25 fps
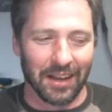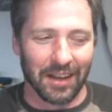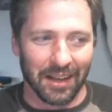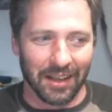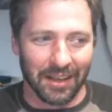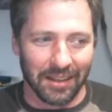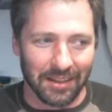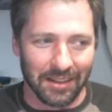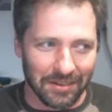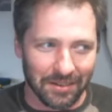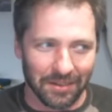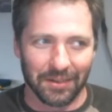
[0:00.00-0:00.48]

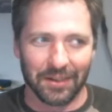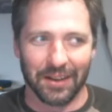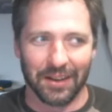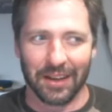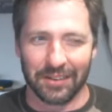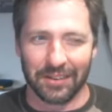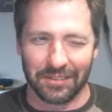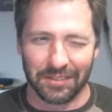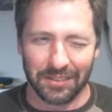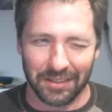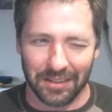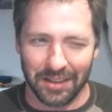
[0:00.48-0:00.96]
I don't
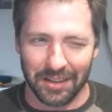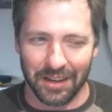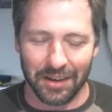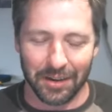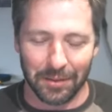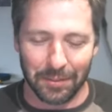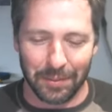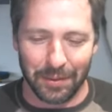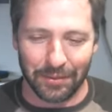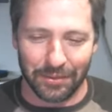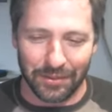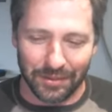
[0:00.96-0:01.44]
actually
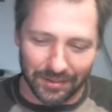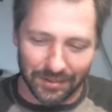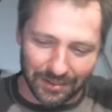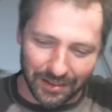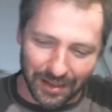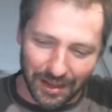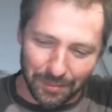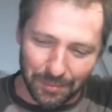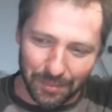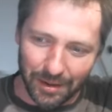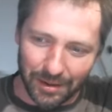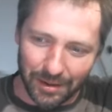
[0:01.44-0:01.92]
care about this
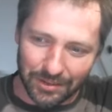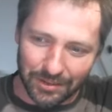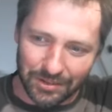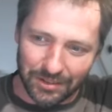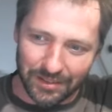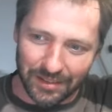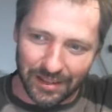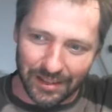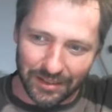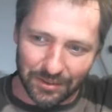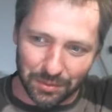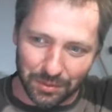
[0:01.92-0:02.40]
that
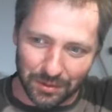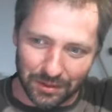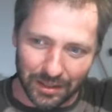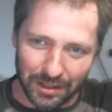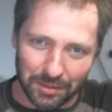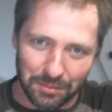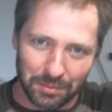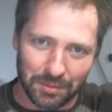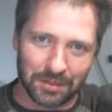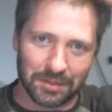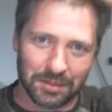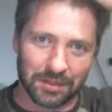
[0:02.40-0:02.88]
much. And that's what
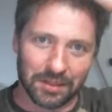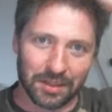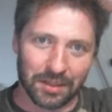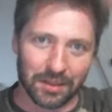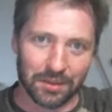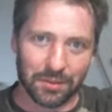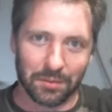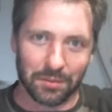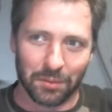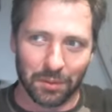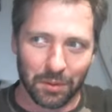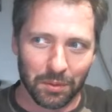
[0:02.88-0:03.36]
led me to
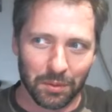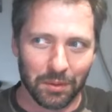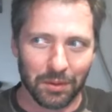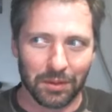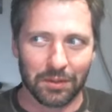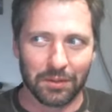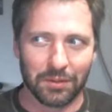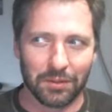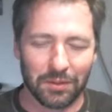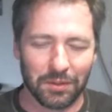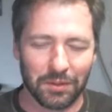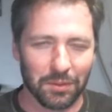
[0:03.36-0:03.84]
like, well,
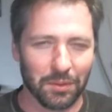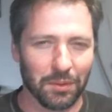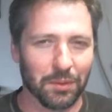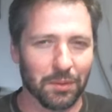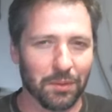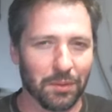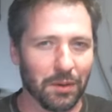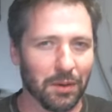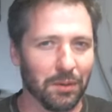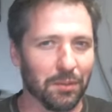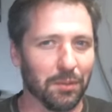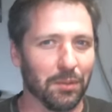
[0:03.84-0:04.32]

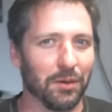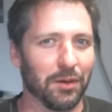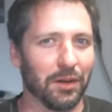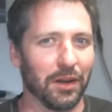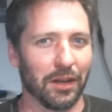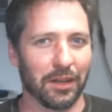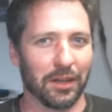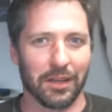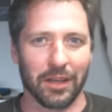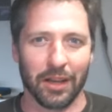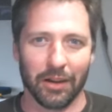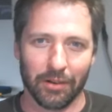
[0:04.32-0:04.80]
what would
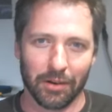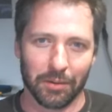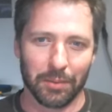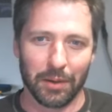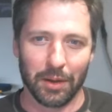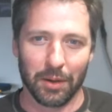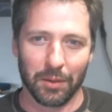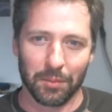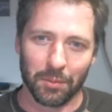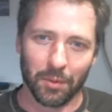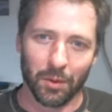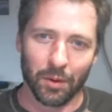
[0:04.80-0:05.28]
I care
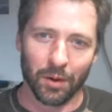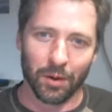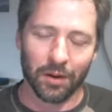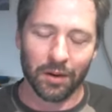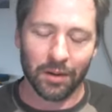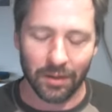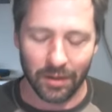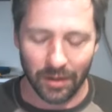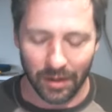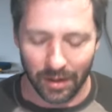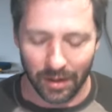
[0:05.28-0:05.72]
about more?